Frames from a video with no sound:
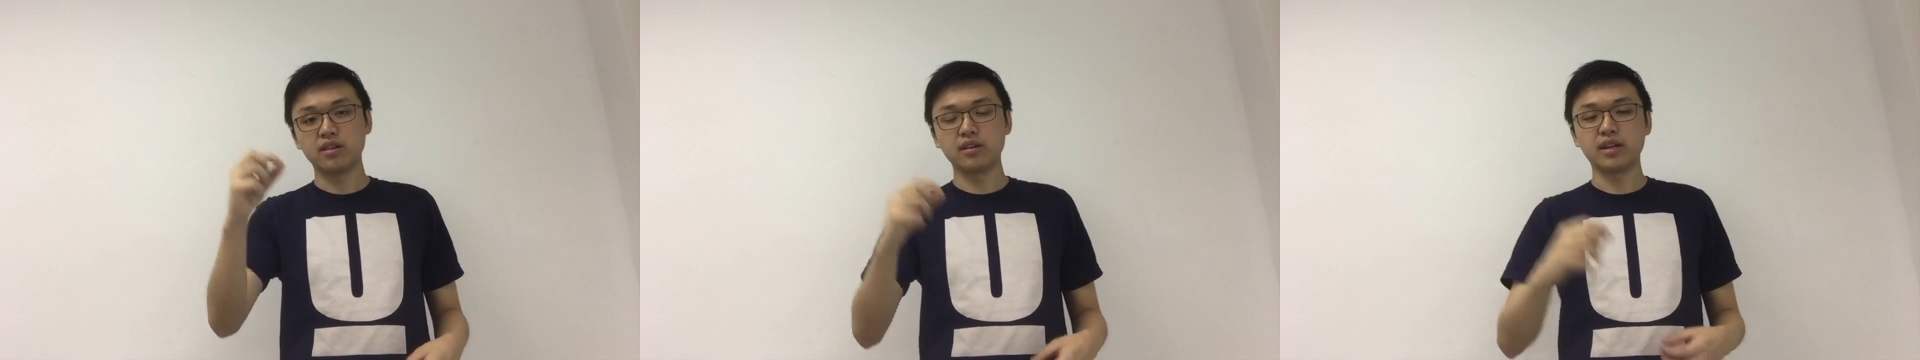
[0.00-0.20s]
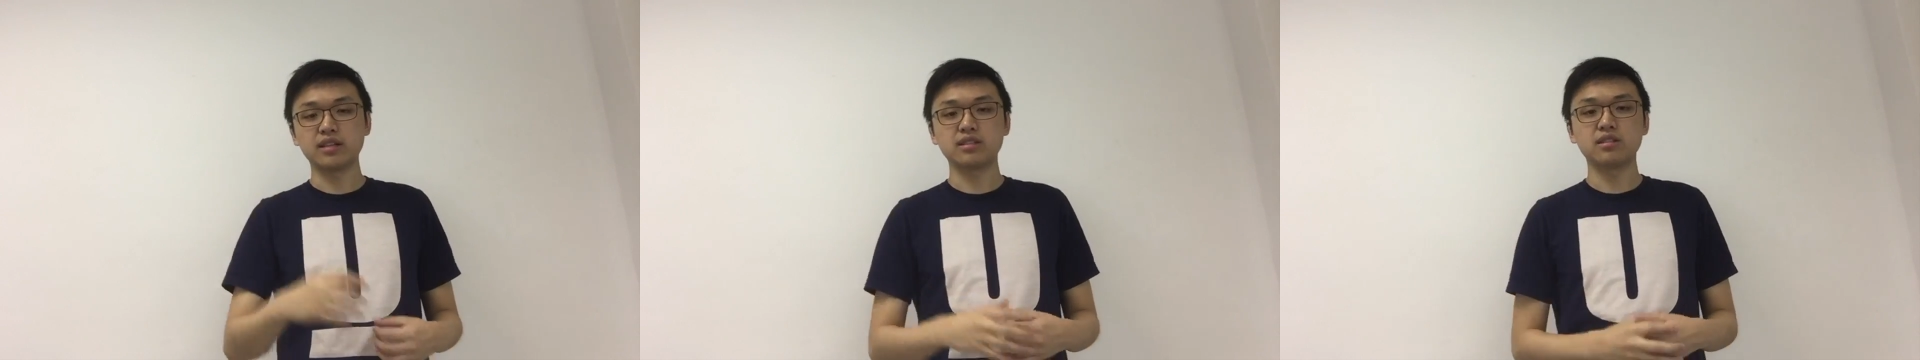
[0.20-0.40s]

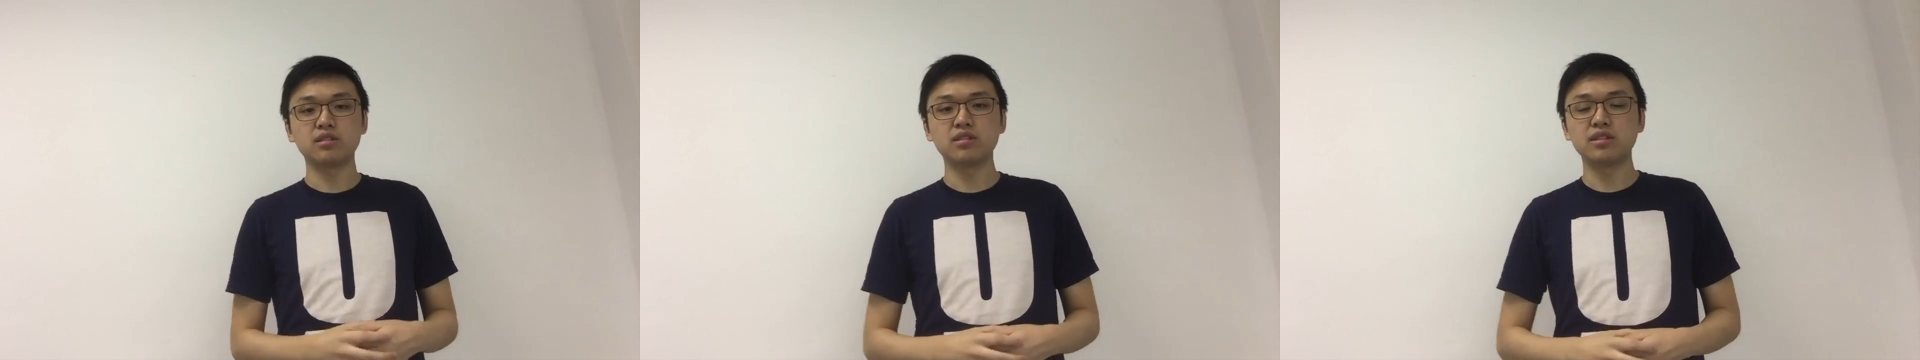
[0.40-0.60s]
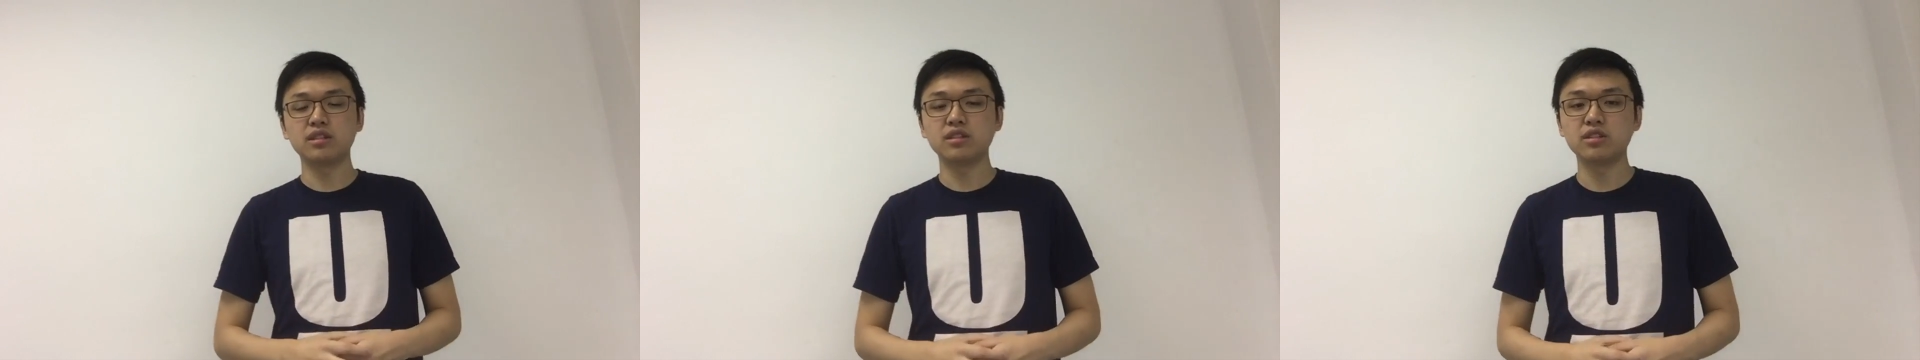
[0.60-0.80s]
Okay, so
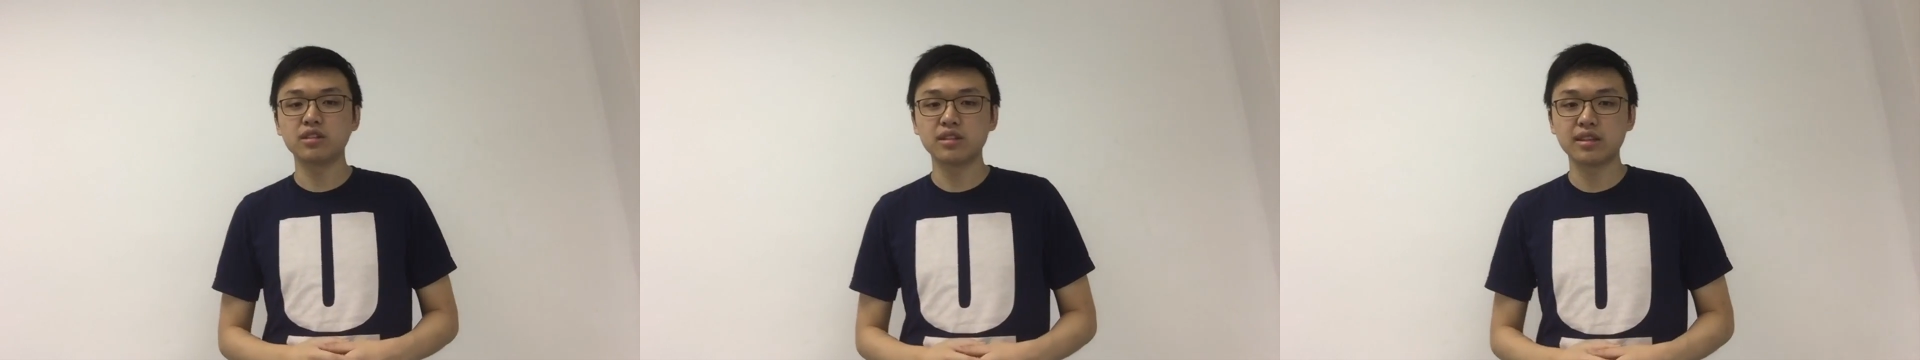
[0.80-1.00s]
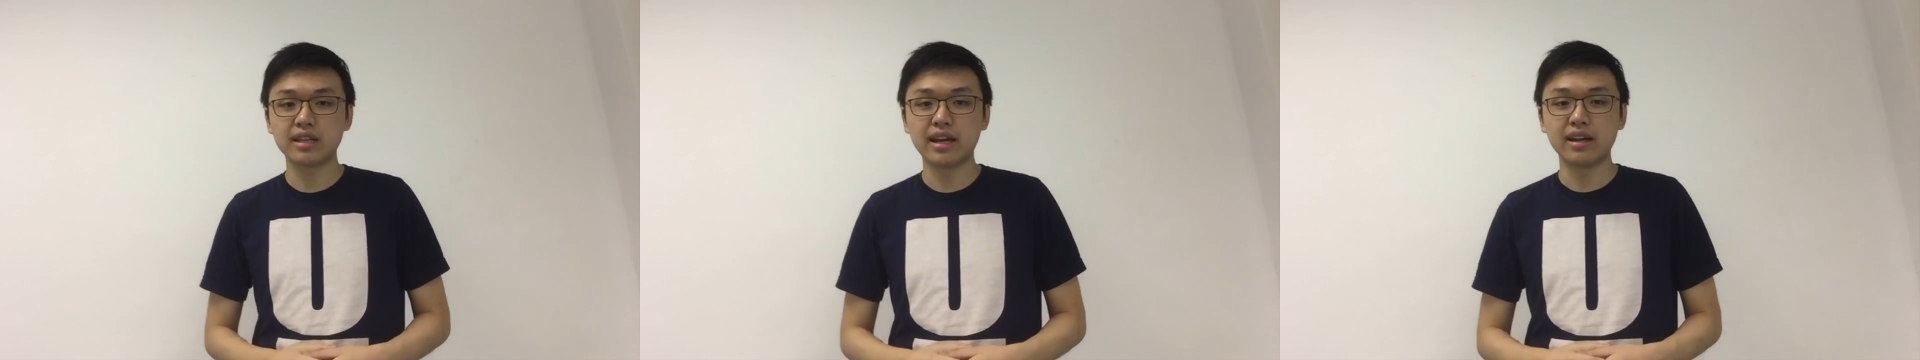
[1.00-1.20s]

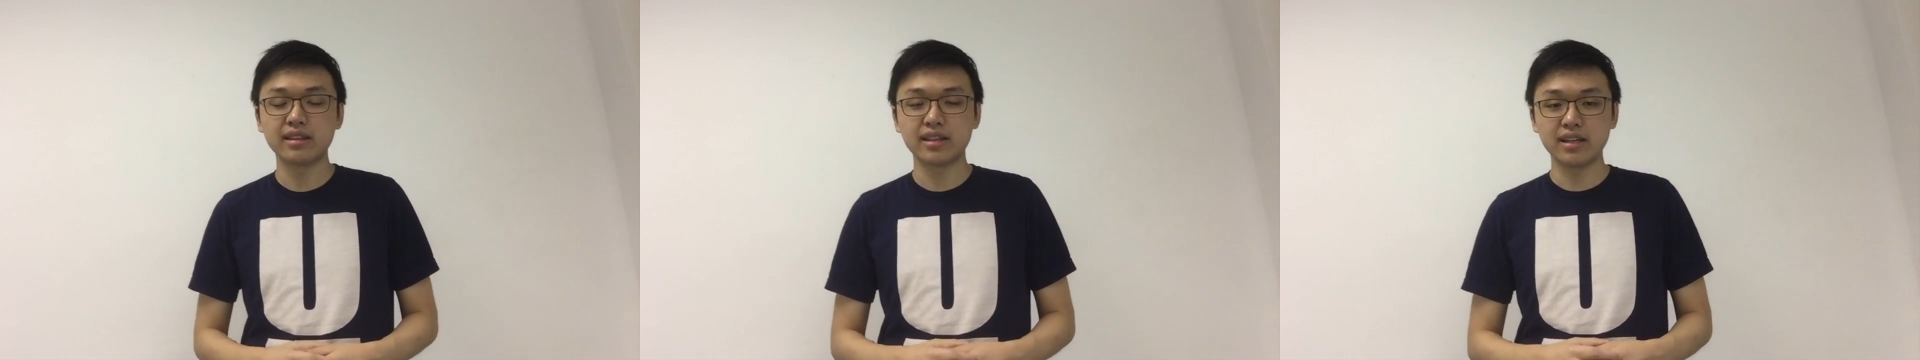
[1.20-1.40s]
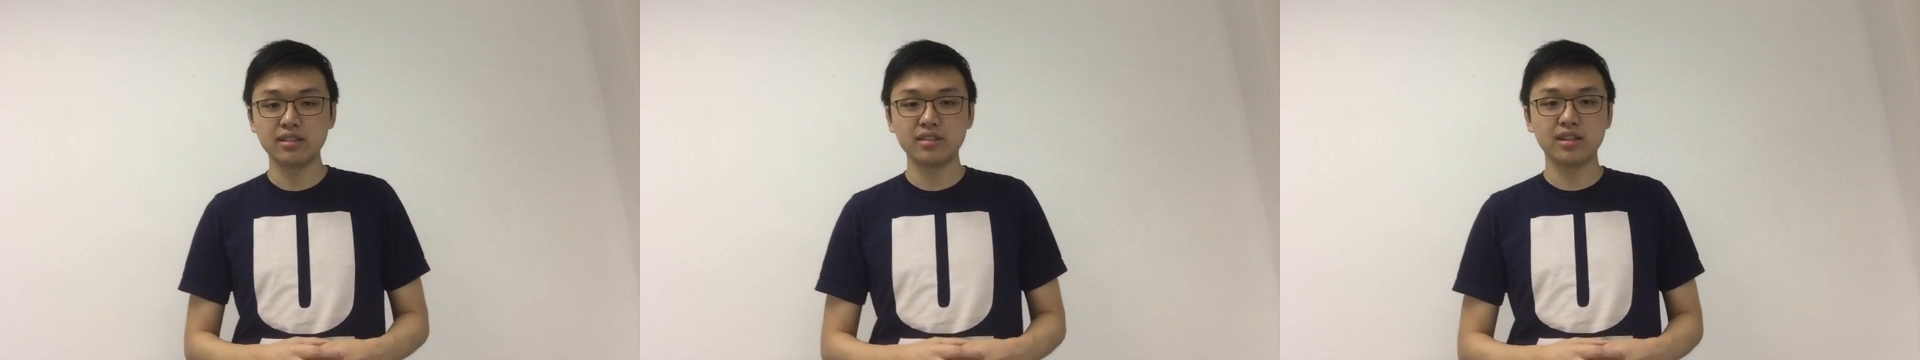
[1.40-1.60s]

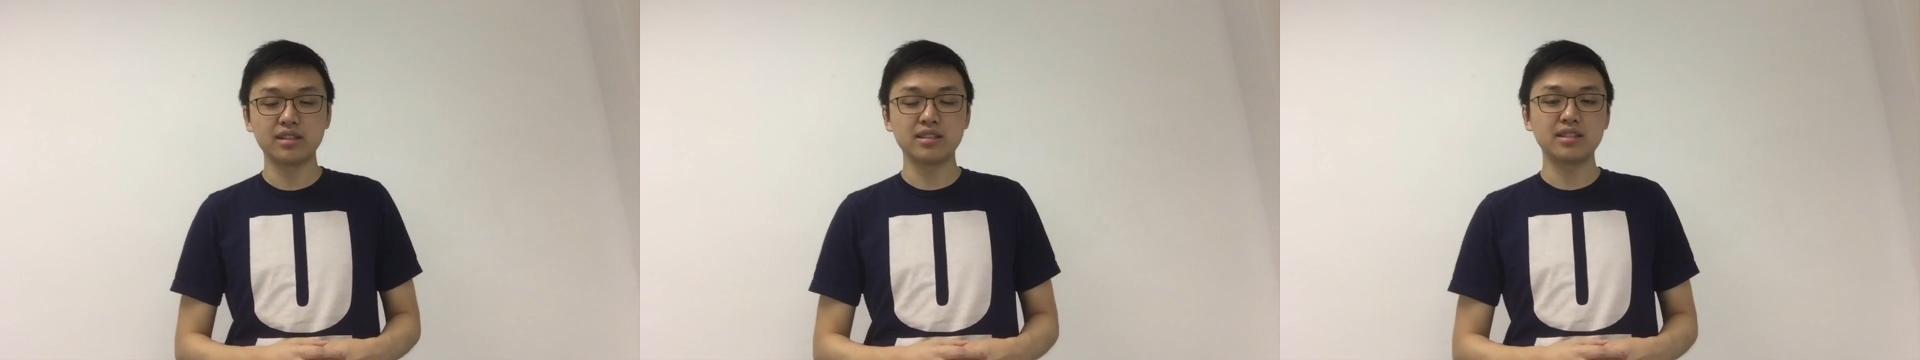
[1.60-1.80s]
then you can